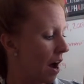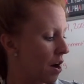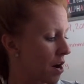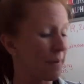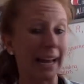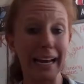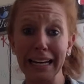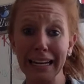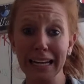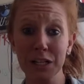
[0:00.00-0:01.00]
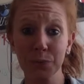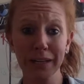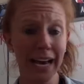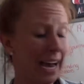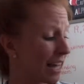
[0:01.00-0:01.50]
and
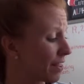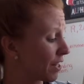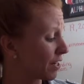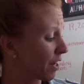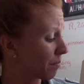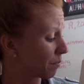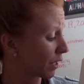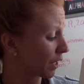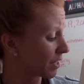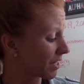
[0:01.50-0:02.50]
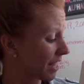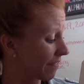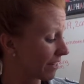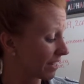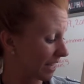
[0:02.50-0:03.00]
we had the number
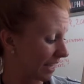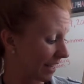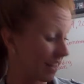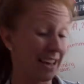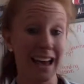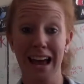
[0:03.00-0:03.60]
17.